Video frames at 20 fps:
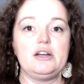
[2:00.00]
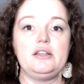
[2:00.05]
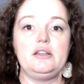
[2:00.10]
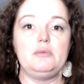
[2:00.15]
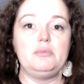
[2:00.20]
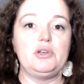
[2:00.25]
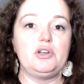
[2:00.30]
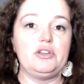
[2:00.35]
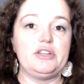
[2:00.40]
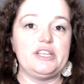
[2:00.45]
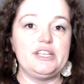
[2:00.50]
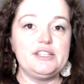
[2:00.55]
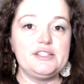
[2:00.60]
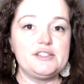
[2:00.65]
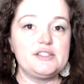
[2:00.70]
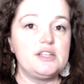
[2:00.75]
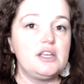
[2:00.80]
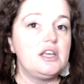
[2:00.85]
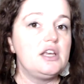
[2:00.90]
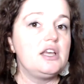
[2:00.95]
the Middle
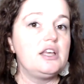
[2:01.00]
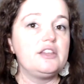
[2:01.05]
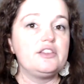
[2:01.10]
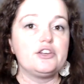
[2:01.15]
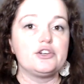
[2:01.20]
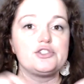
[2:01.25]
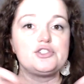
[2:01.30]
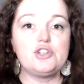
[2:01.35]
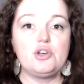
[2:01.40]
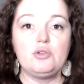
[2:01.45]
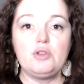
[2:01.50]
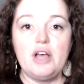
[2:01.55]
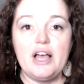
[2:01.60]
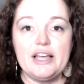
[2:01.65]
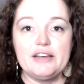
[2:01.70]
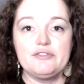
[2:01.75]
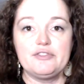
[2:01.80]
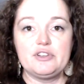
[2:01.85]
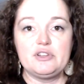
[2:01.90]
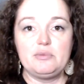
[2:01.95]
East. There's no
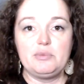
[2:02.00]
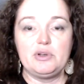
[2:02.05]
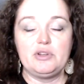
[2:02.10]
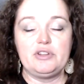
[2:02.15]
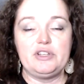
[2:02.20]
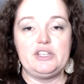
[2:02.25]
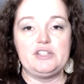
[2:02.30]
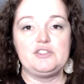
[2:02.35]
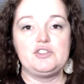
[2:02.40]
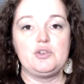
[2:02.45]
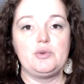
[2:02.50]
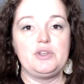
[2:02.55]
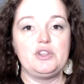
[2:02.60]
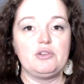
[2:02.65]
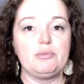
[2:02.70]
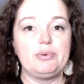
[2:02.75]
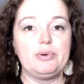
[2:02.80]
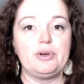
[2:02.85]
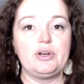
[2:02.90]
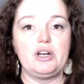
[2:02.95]
line for the Middle East. So either
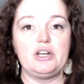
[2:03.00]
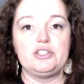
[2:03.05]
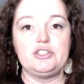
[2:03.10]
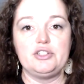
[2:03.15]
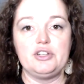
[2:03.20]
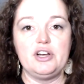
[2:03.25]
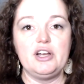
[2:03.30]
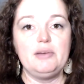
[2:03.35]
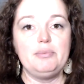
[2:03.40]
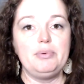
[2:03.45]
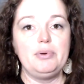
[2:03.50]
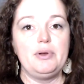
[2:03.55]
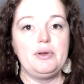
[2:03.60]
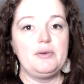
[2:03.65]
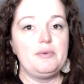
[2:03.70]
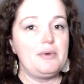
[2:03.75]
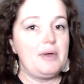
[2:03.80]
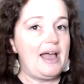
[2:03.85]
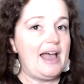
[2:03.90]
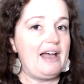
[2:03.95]
put it on Europe,
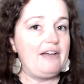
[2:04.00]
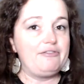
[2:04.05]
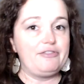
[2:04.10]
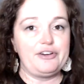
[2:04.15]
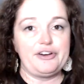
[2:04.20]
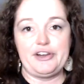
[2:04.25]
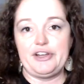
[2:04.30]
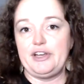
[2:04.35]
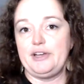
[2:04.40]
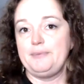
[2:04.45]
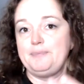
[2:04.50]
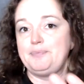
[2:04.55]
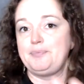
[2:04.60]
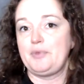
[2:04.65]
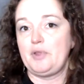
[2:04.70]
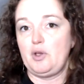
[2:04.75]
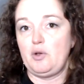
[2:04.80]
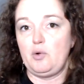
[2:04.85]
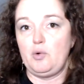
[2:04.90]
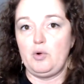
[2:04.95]
Africa,
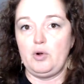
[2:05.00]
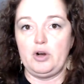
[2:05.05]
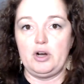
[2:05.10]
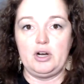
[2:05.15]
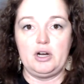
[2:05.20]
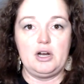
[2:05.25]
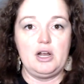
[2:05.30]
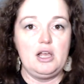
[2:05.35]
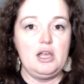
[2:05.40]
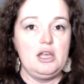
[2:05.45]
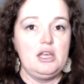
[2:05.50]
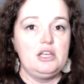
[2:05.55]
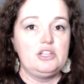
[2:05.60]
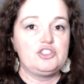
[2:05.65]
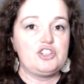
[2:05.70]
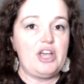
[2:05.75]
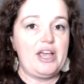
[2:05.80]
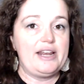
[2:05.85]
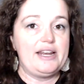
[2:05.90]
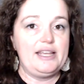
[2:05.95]
or
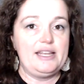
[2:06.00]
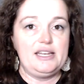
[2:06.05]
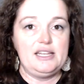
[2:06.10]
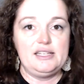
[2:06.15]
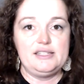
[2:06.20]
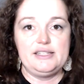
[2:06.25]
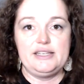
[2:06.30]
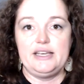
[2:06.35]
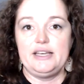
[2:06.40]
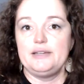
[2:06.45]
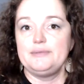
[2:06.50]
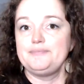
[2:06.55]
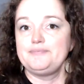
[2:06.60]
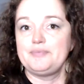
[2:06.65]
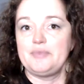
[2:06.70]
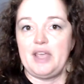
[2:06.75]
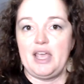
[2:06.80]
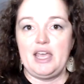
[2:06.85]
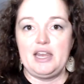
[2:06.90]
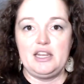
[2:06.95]
China and India.
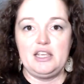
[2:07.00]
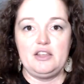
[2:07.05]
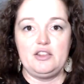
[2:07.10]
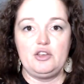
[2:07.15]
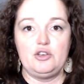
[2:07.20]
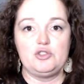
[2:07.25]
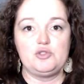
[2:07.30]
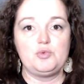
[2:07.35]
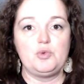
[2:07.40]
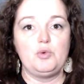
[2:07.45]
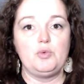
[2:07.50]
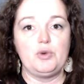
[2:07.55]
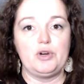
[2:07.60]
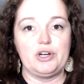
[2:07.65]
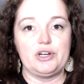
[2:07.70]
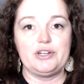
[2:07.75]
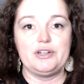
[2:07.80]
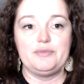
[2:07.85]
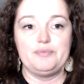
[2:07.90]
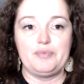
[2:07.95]
Any of those will
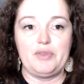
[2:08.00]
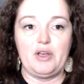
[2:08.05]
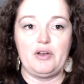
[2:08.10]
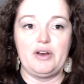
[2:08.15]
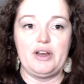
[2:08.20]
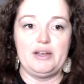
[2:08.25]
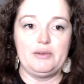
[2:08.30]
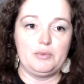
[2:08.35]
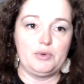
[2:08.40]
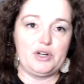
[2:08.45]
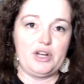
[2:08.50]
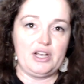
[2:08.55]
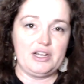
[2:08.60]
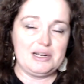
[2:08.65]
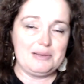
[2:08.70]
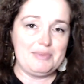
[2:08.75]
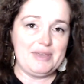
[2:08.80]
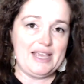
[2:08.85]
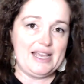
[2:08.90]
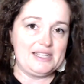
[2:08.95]
work. All right. We're not going
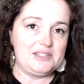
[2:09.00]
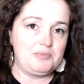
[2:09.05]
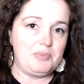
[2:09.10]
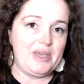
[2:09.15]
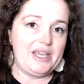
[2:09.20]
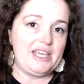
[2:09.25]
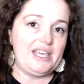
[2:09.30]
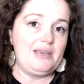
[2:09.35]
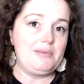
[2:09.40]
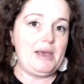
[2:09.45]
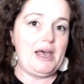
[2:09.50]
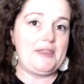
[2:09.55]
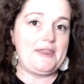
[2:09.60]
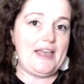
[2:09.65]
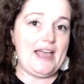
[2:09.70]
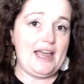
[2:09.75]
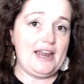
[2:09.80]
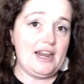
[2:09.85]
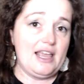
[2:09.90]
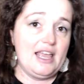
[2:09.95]
to be as picky about
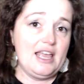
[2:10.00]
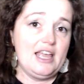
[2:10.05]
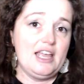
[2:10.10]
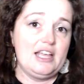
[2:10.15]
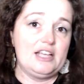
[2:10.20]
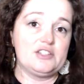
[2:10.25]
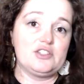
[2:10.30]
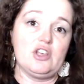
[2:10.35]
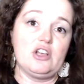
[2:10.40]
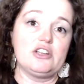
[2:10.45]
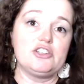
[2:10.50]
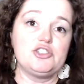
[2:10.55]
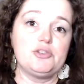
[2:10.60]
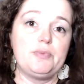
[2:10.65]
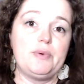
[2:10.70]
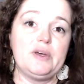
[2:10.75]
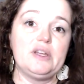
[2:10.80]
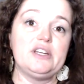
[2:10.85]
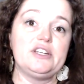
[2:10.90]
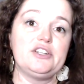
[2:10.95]
that. As long as you
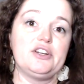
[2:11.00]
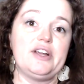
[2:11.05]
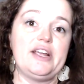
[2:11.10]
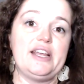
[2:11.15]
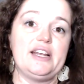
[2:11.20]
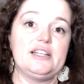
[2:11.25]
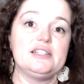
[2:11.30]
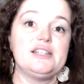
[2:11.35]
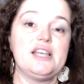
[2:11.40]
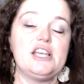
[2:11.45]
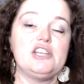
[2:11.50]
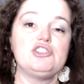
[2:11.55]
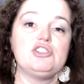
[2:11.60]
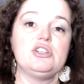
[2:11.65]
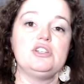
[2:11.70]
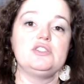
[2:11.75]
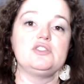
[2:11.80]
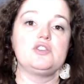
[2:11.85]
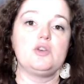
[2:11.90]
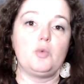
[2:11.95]
put in your
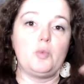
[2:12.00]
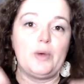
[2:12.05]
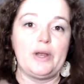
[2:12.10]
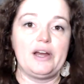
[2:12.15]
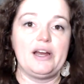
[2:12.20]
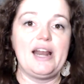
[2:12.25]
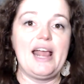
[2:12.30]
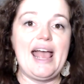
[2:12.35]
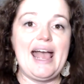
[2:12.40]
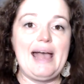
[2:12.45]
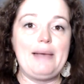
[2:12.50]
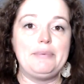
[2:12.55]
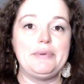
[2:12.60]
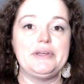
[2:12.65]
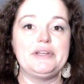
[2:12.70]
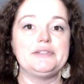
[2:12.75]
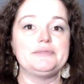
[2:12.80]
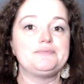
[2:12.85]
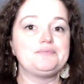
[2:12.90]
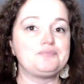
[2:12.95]
annotations where it
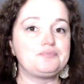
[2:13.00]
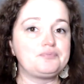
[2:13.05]
happened